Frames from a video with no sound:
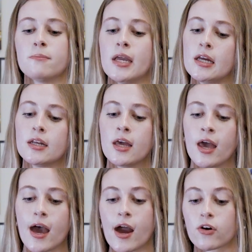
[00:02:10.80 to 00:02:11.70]
main
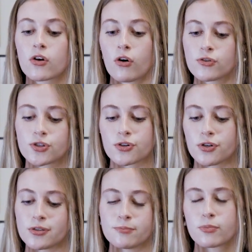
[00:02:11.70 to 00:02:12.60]

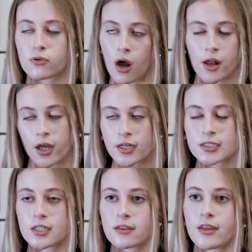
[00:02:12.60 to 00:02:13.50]
agricultural
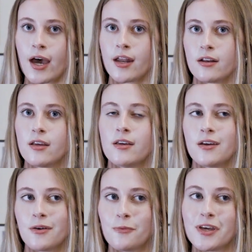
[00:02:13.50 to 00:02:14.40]
product that
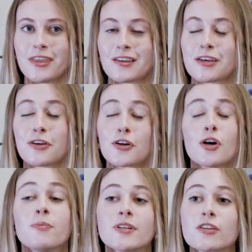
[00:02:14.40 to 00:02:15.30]
we think that there
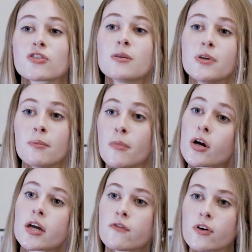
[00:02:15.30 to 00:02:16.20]
could potentially be a
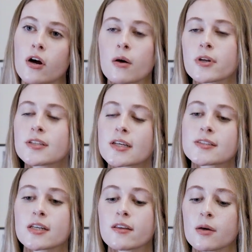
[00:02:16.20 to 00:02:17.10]
market for carbon
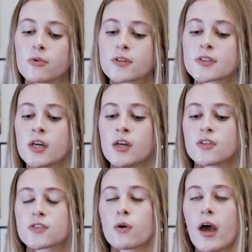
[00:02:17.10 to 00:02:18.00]
intensity labels.
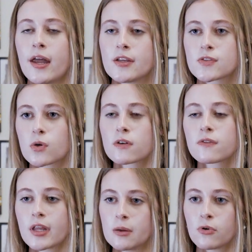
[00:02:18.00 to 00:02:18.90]
So any sort of
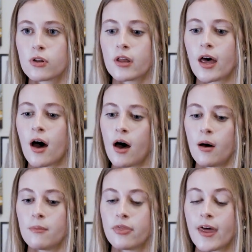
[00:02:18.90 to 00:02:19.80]
label
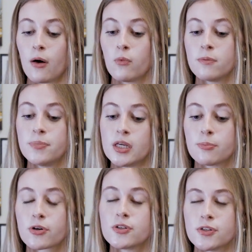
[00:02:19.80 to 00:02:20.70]
that would be
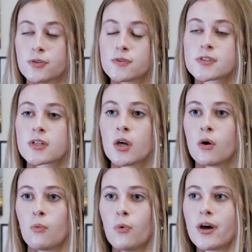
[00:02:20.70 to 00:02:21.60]
produced
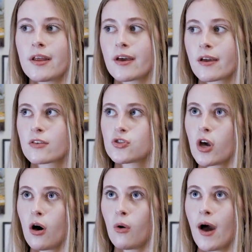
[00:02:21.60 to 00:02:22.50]
would
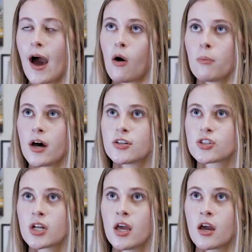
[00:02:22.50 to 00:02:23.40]
show how
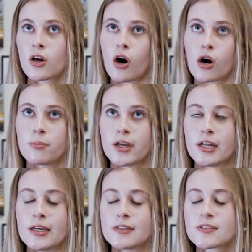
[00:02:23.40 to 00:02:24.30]
much
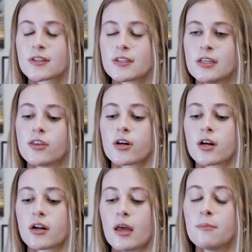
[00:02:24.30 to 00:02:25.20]
carbon is
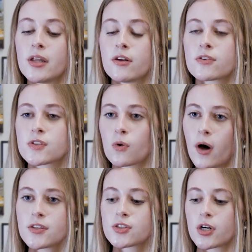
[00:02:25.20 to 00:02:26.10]
either emitted or
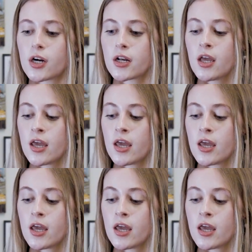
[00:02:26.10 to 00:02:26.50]
sequestered